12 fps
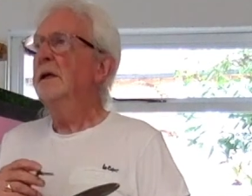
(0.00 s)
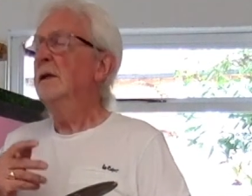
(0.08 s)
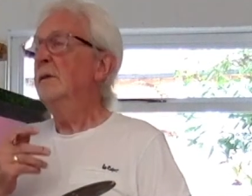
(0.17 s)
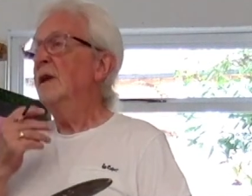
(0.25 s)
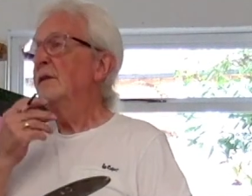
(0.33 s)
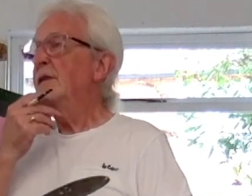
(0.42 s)
no,
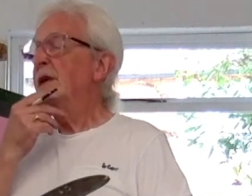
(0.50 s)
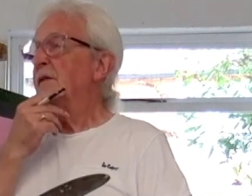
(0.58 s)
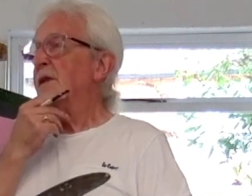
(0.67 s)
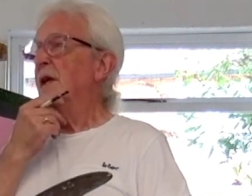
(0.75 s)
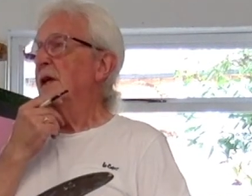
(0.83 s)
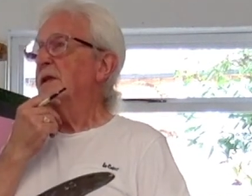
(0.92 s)
my
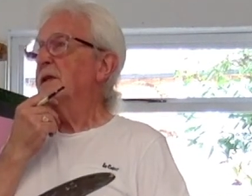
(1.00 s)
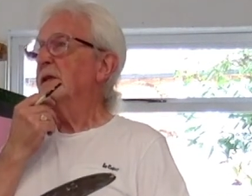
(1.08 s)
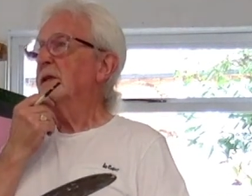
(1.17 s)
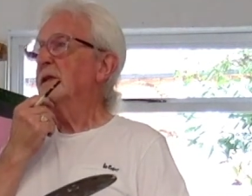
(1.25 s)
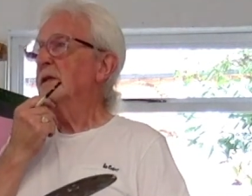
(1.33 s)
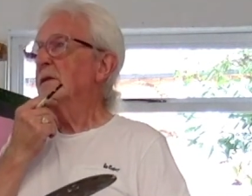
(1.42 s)
favourite
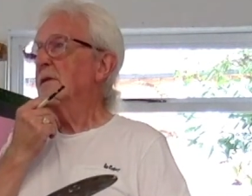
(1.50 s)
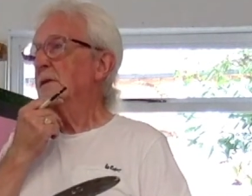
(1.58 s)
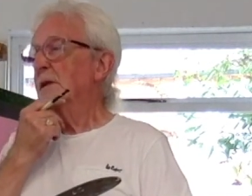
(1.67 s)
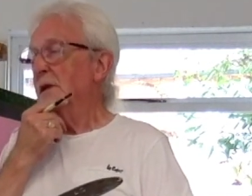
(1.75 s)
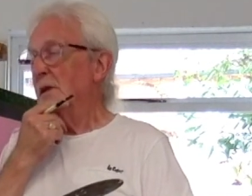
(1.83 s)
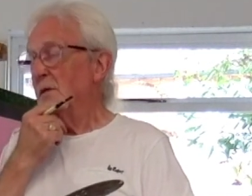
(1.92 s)
artist
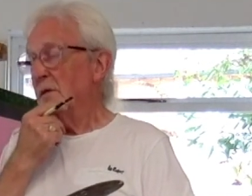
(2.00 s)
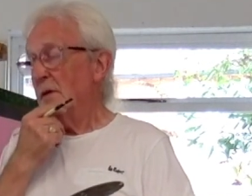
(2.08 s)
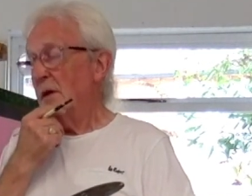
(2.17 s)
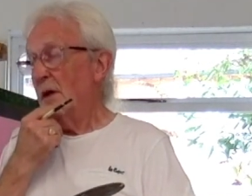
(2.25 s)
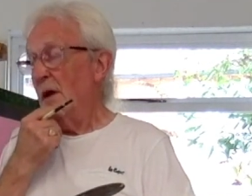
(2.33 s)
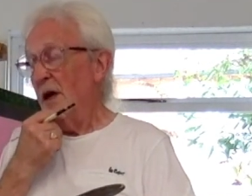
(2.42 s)

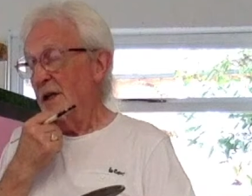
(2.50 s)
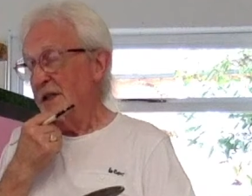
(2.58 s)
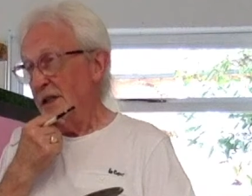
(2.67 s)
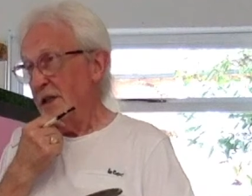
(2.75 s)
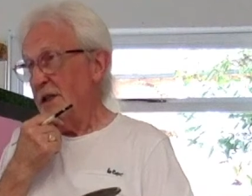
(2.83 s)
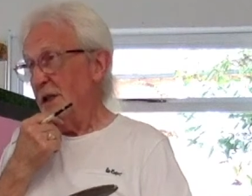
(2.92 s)

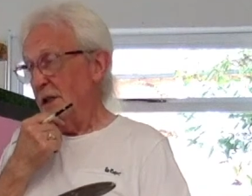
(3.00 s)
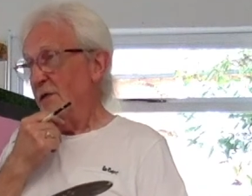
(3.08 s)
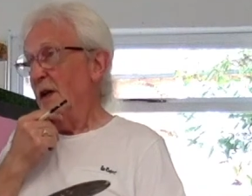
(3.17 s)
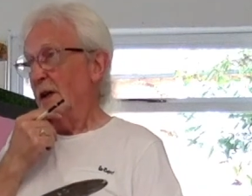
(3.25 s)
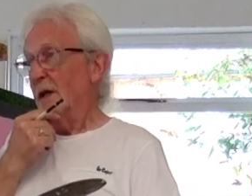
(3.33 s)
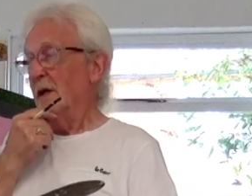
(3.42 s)
is
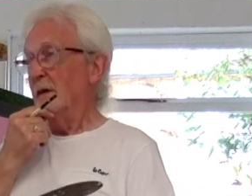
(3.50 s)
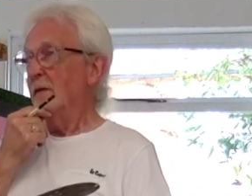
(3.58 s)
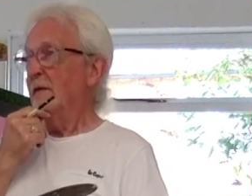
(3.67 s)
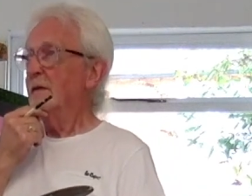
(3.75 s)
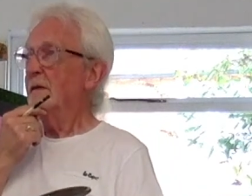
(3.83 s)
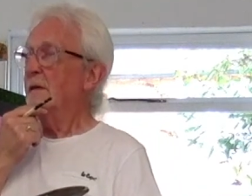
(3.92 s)
Van Gogh,
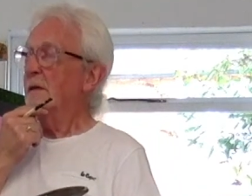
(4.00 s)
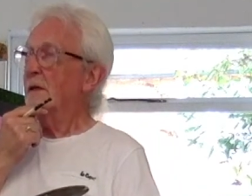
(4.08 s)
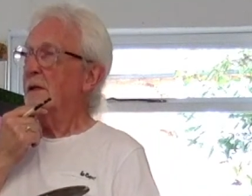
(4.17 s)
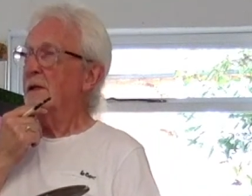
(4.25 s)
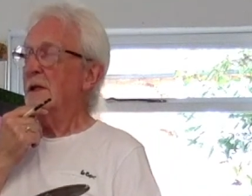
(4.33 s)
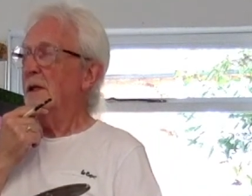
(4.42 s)

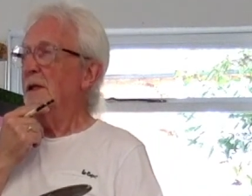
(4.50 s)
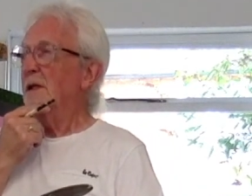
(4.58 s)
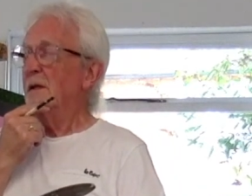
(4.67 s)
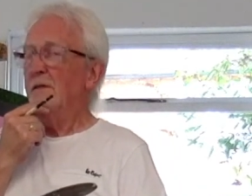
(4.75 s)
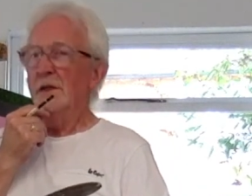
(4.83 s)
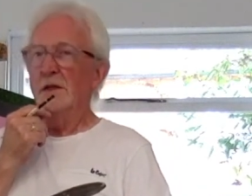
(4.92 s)
because I
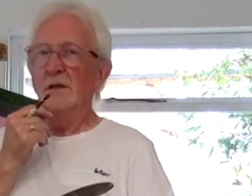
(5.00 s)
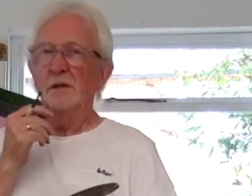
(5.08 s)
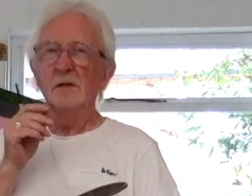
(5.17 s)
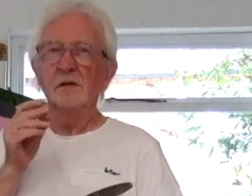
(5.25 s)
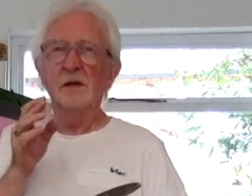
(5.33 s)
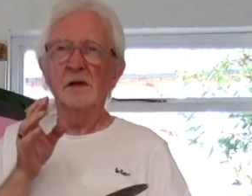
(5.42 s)
love his use
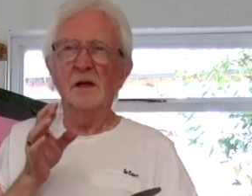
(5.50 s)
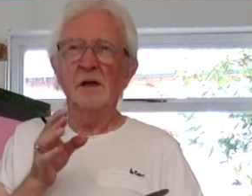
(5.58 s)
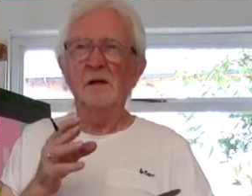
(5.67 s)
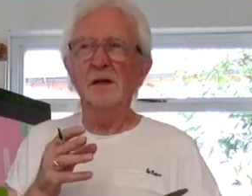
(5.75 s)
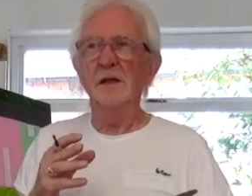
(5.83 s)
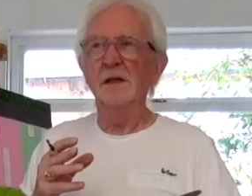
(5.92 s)
of colour
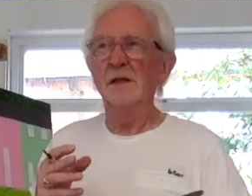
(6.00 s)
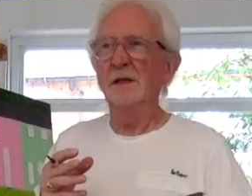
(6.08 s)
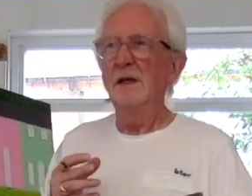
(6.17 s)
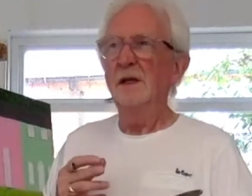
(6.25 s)
and his